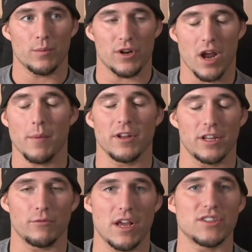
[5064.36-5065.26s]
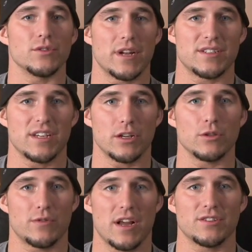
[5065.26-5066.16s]
predominantly wrestled as
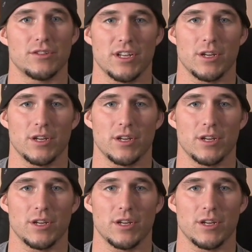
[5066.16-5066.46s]
singles wrestlers,